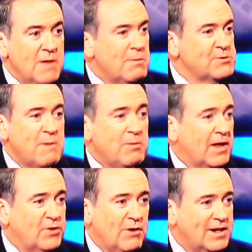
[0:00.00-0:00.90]
Most people
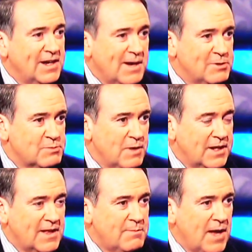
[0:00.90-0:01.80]
have no idea how much money
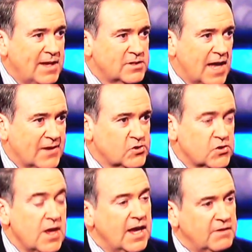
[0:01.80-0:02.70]
they pay in taxes.
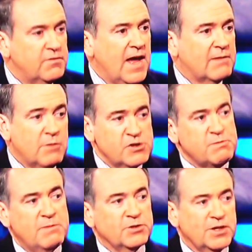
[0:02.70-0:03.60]
In fact, most
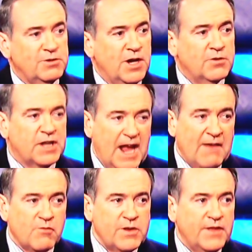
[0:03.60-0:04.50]
people don't know that
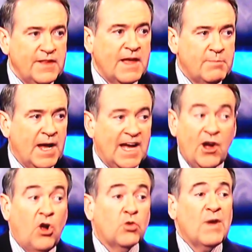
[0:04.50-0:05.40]
everything they buy
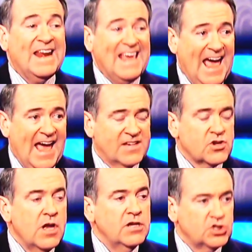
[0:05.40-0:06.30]
already has
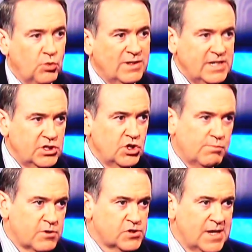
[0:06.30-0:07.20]

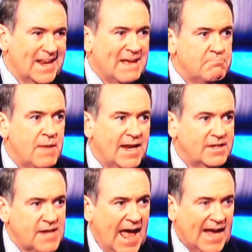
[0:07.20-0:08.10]
22% embedded
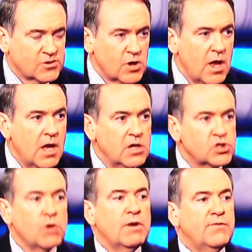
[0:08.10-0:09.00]
tax.
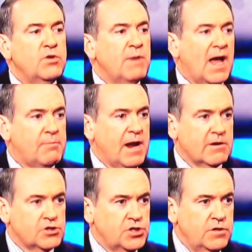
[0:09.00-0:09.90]
So if you buy a pair
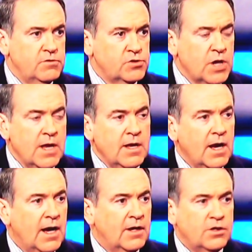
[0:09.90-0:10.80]
of shoes,
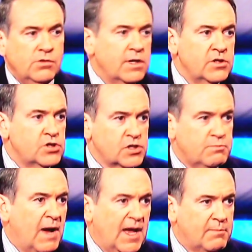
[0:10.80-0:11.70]
you didn't just
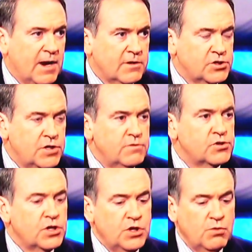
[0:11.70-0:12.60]
buy a pair of shoes,
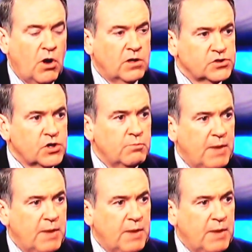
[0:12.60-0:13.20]
you also